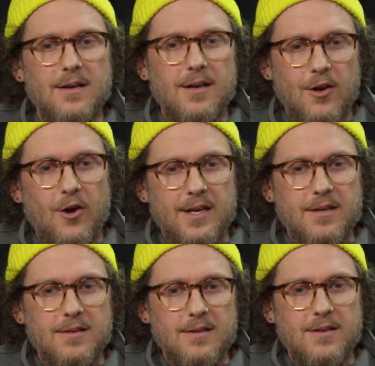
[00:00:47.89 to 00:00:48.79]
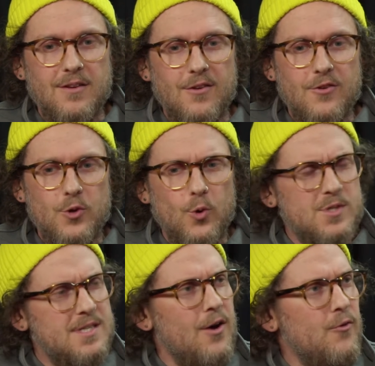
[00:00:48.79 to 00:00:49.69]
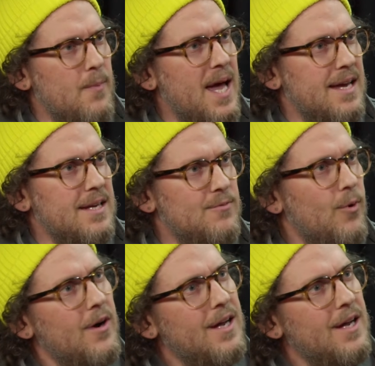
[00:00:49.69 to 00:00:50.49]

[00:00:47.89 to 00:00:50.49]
like you're self-made, right?